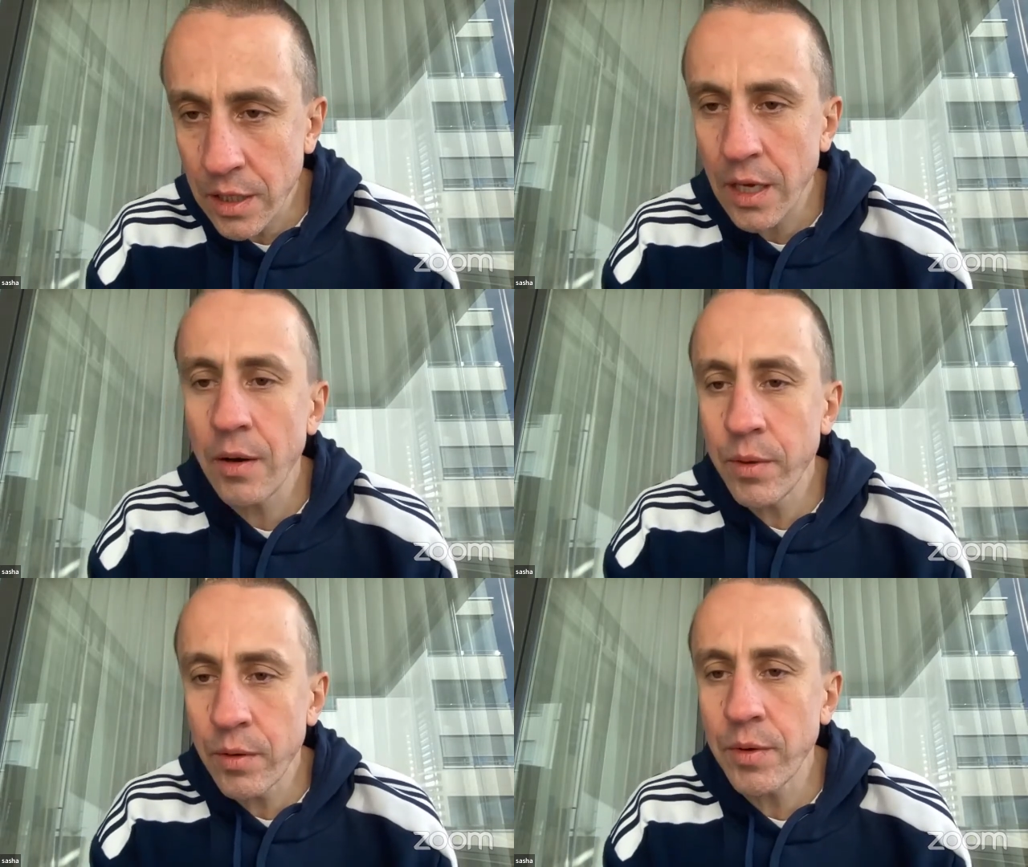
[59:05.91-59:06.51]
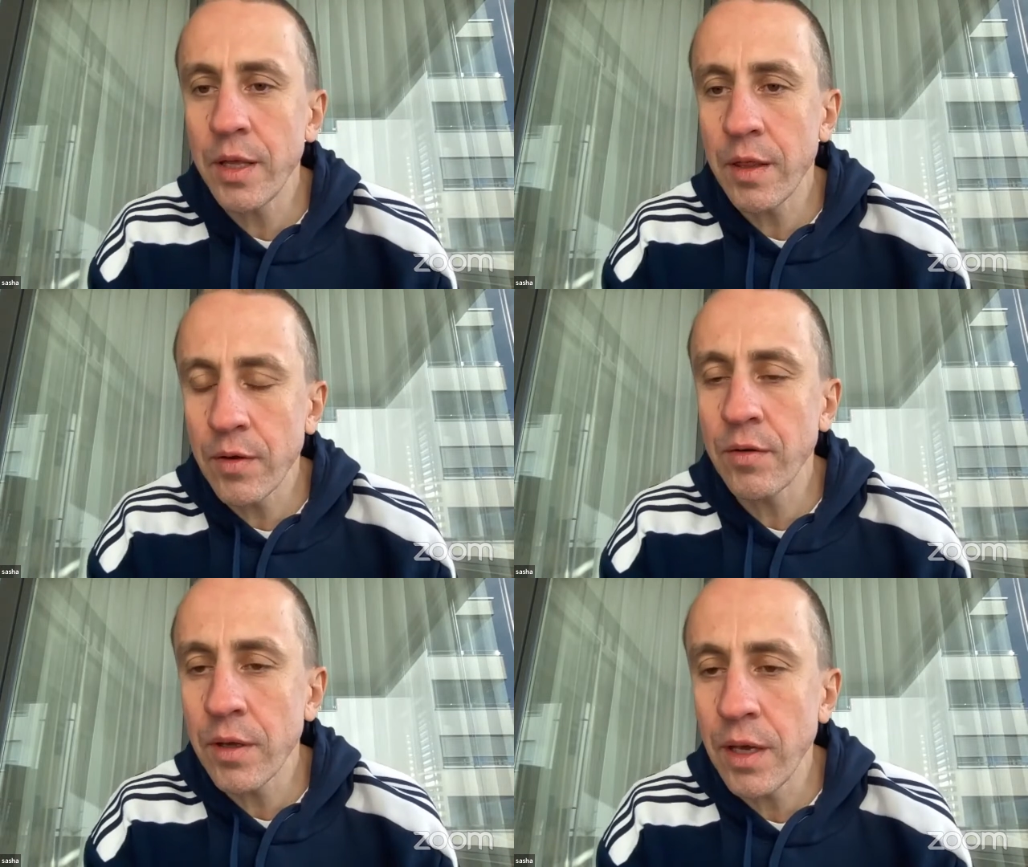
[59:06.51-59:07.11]
Yeah, we
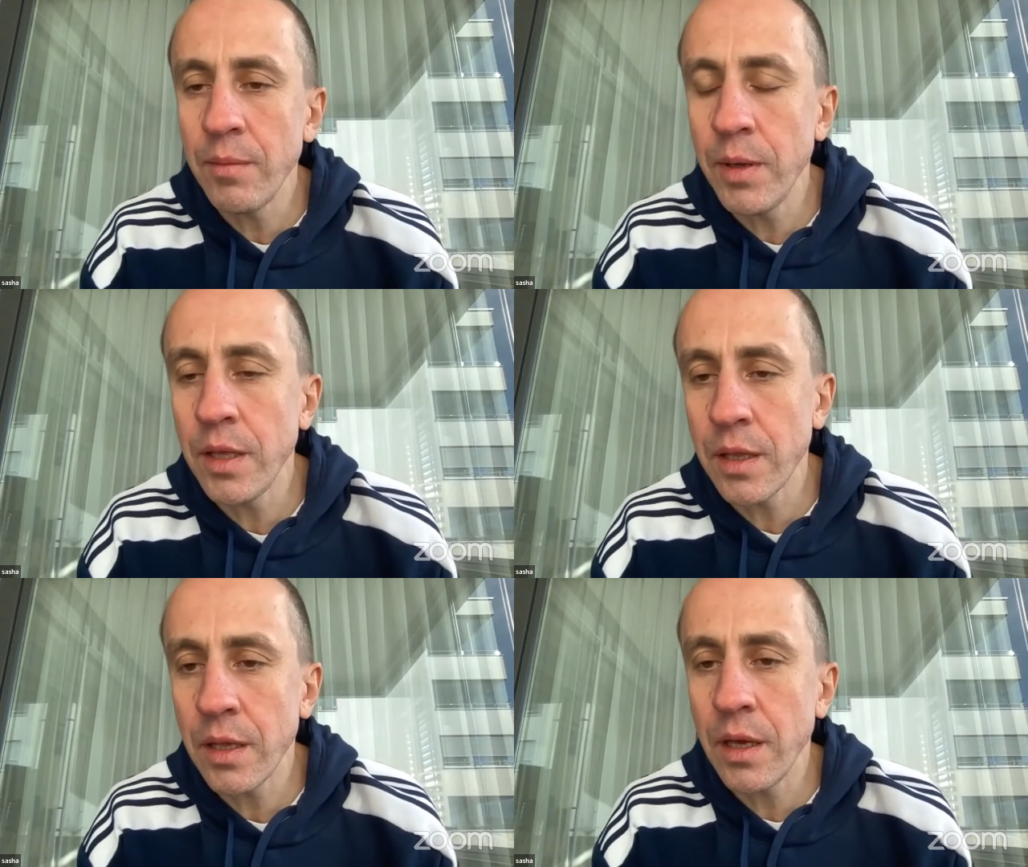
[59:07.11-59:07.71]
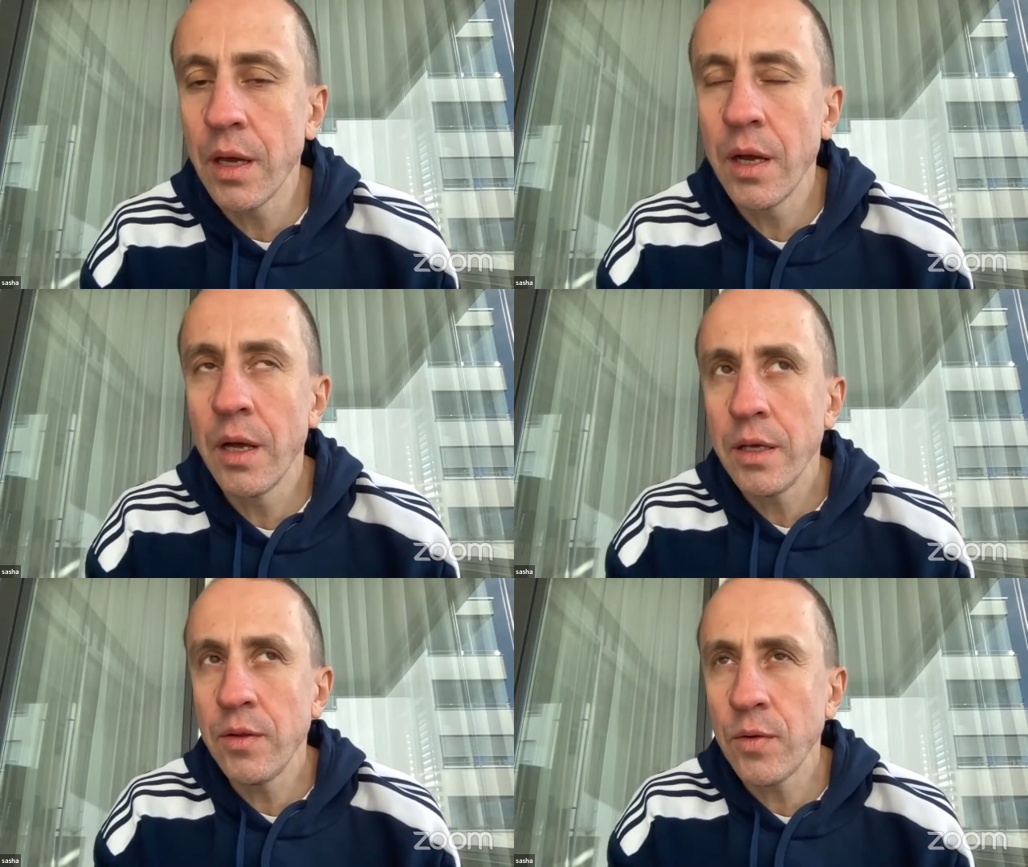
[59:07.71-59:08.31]
raised 30K BTC
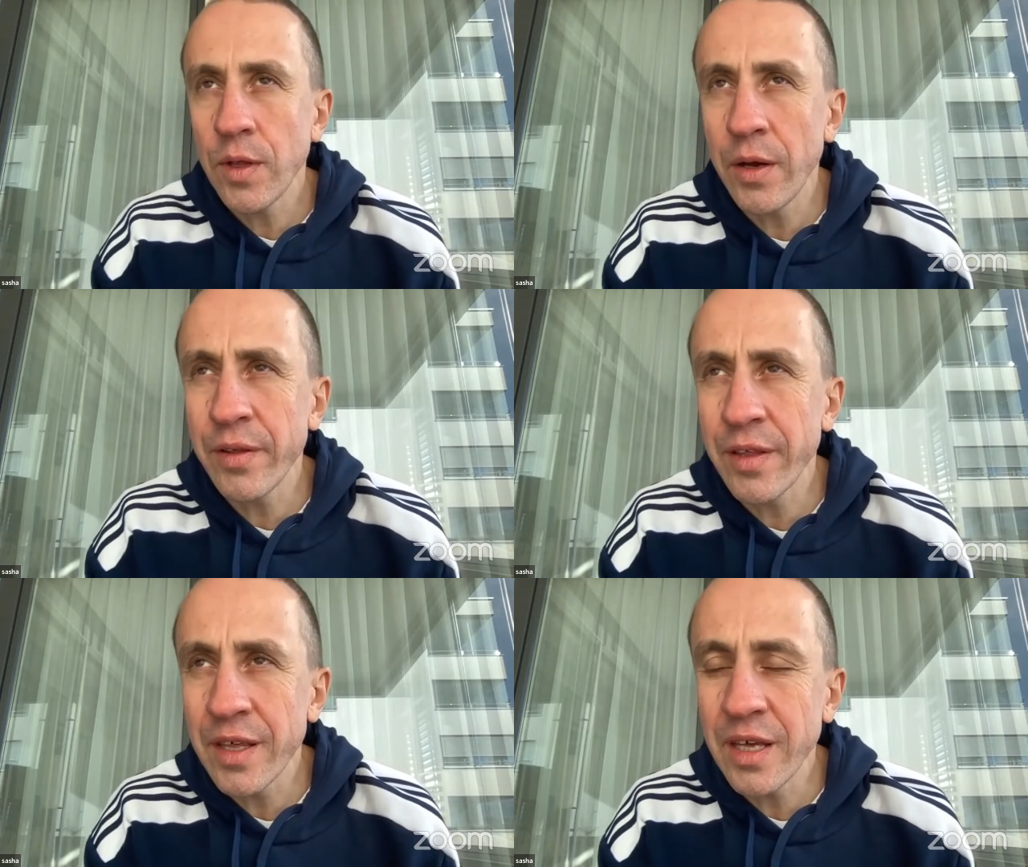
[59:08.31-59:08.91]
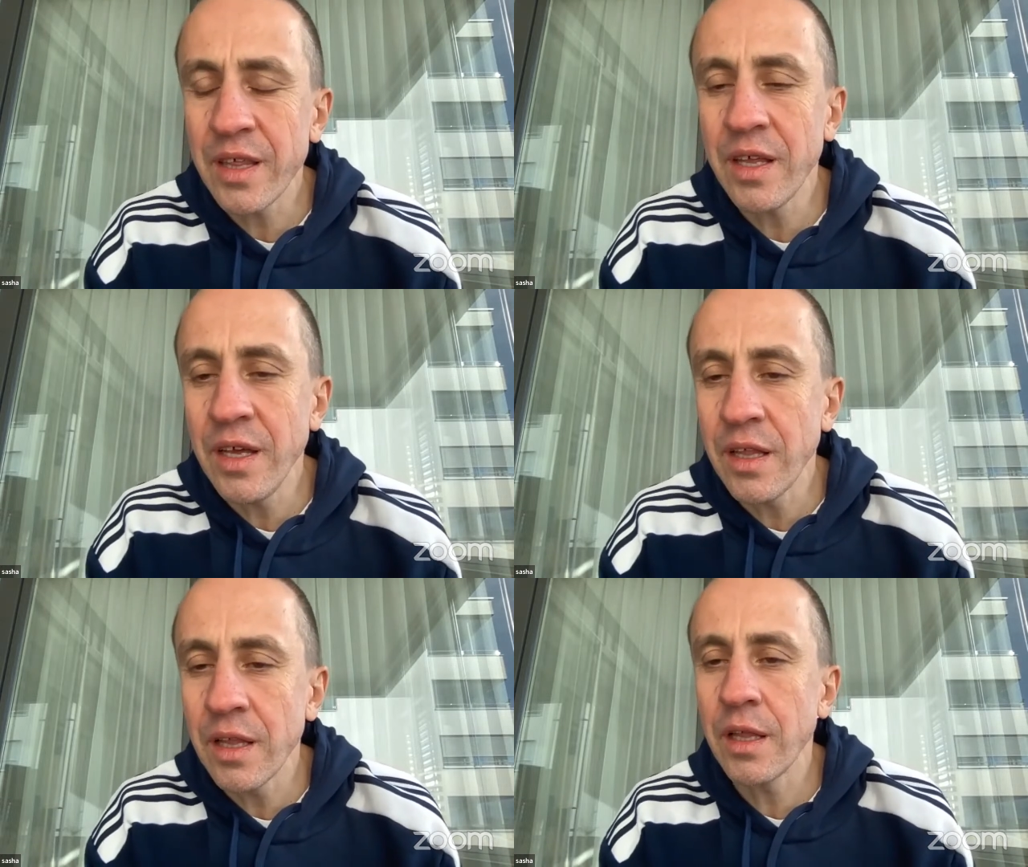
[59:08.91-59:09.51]
in
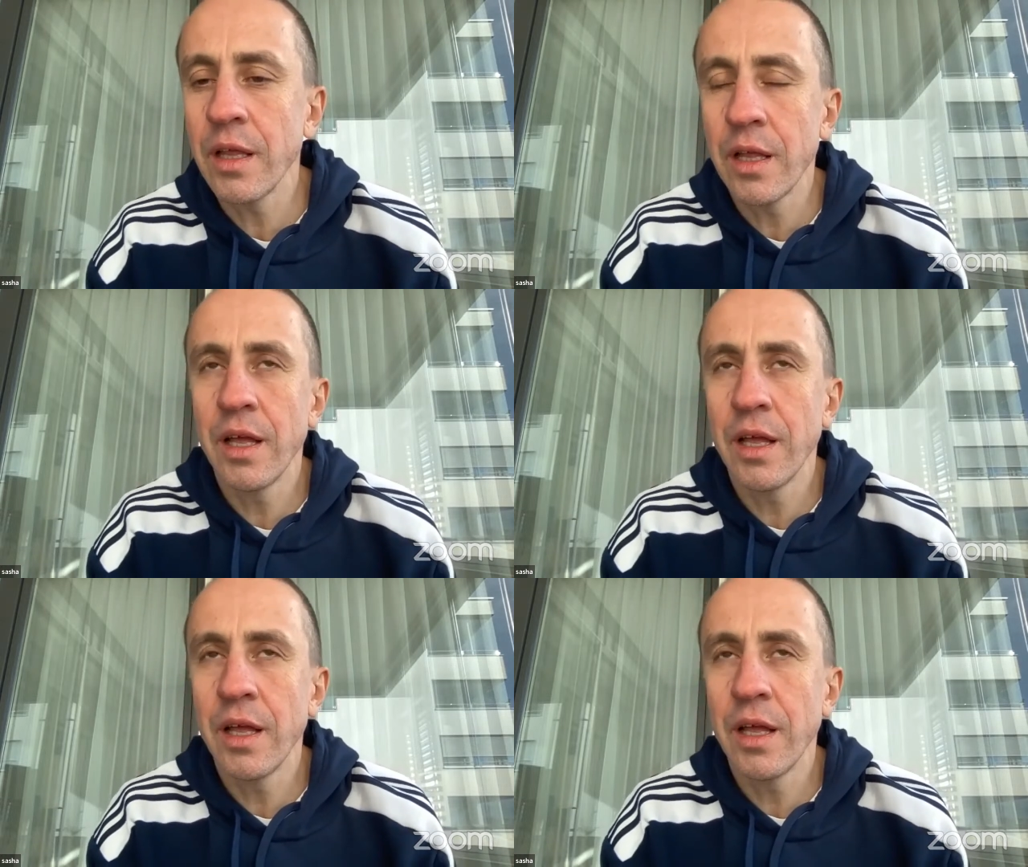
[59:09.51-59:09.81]
2016,